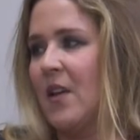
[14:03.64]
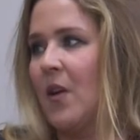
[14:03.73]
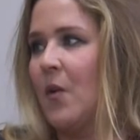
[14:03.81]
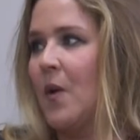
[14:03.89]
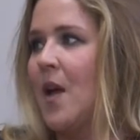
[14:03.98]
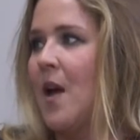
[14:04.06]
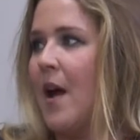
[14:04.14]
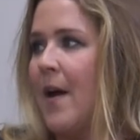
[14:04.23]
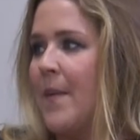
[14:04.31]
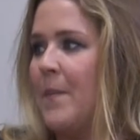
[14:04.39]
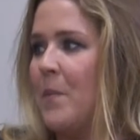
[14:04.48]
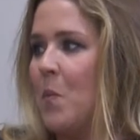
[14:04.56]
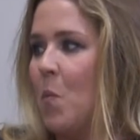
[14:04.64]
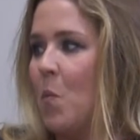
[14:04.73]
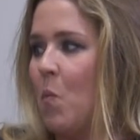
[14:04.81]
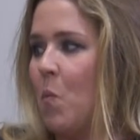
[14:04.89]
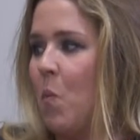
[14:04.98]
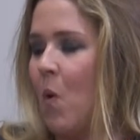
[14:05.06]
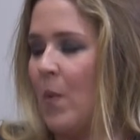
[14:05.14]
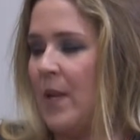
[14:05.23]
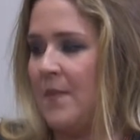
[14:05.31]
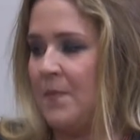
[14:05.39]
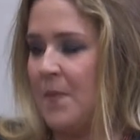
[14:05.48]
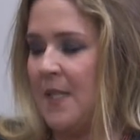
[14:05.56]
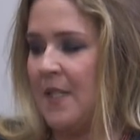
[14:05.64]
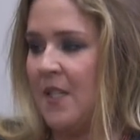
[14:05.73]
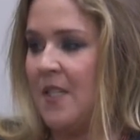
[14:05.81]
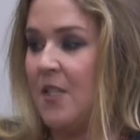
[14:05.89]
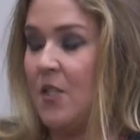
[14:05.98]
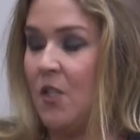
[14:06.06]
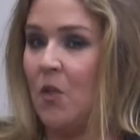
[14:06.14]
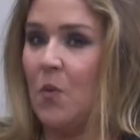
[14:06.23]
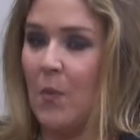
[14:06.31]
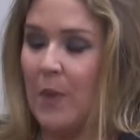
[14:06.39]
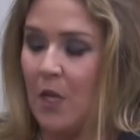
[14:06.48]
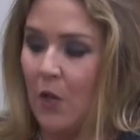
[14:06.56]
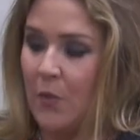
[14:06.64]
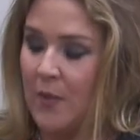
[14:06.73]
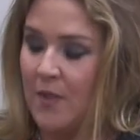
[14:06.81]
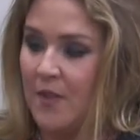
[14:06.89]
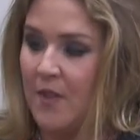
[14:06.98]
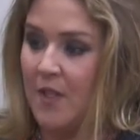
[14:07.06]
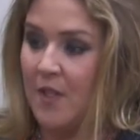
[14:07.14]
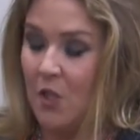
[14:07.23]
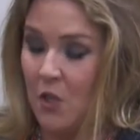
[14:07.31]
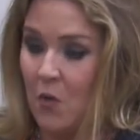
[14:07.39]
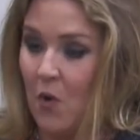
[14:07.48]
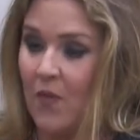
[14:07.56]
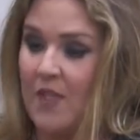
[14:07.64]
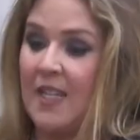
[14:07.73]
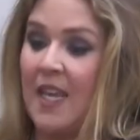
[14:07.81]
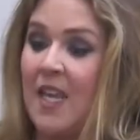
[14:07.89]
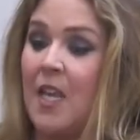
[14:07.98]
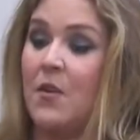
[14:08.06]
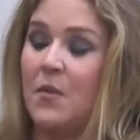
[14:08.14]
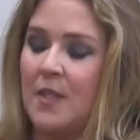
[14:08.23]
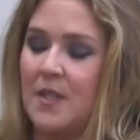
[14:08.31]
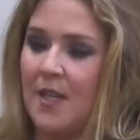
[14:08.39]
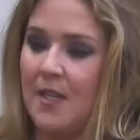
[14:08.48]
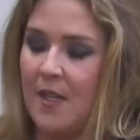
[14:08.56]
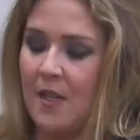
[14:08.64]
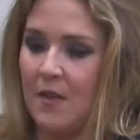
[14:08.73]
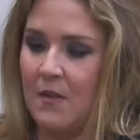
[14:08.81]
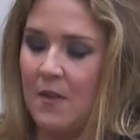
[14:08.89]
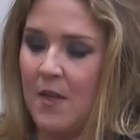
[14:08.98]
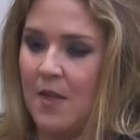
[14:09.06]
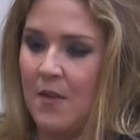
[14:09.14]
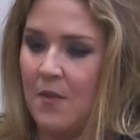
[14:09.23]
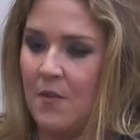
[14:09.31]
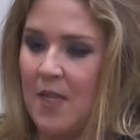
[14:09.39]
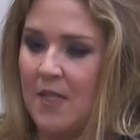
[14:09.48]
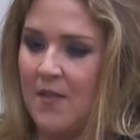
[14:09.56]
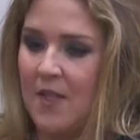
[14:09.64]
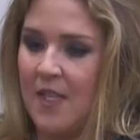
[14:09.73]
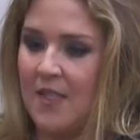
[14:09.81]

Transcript: So what we decided to do when we opened the new office here and in the rest of